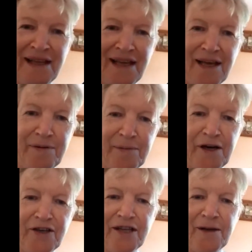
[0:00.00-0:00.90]
Happy
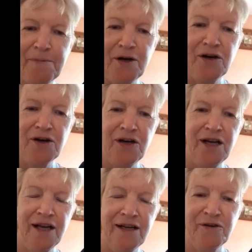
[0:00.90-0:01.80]
birthday,
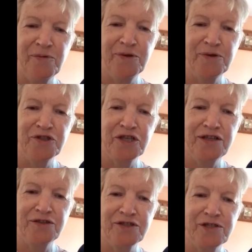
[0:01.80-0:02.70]
Paul. I hope you
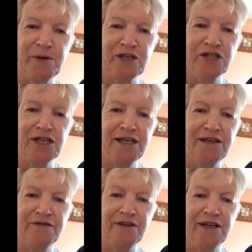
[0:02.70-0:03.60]
enjoy your special
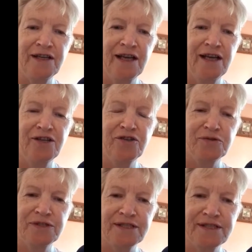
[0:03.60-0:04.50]
evening.
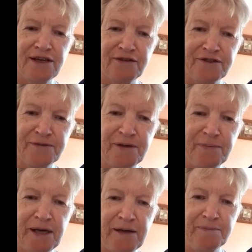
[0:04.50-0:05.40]
You deserve to be
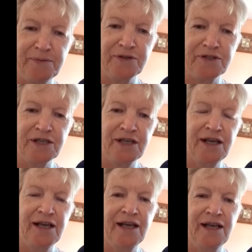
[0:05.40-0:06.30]
pampered.
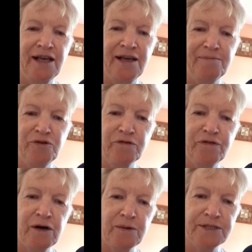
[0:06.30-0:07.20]
Look
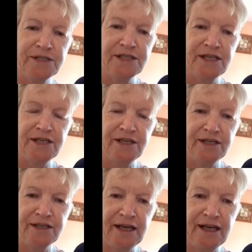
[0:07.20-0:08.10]
forward to seeing you
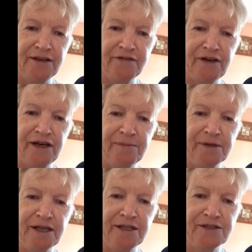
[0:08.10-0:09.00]
at the health farm
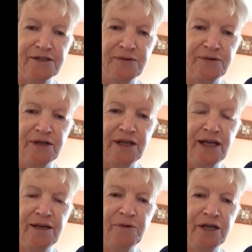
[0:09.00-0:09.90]
again soon.
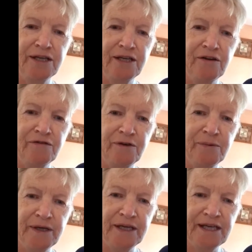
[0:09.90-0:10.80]
And we had a lovely
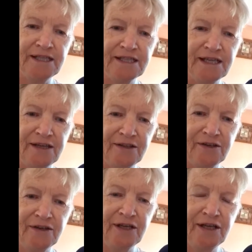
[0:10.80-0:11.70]
weekend
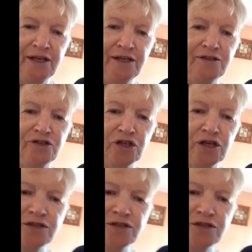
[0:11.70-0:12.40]
together. Enjoy